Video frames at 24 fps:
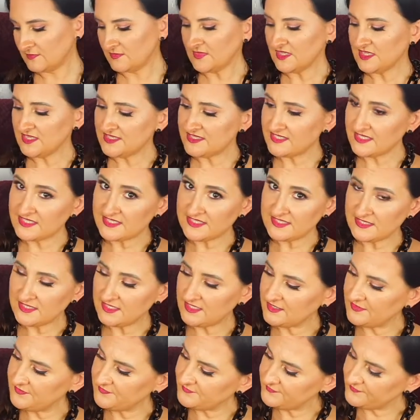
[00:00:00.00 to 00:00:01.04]
16
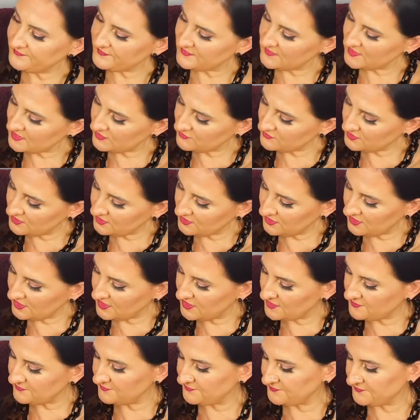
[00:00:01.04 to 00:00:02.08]
down
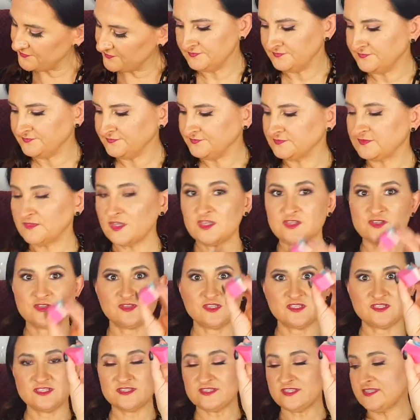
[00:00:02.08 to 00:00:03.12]
here. So
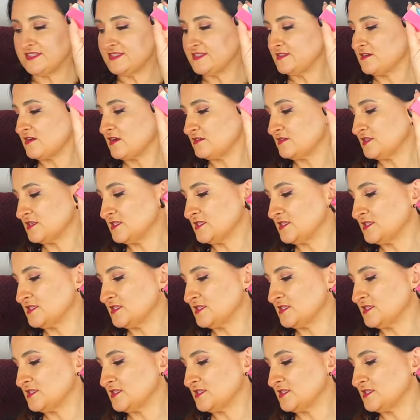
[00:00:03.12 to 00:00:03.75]
this is a Stardust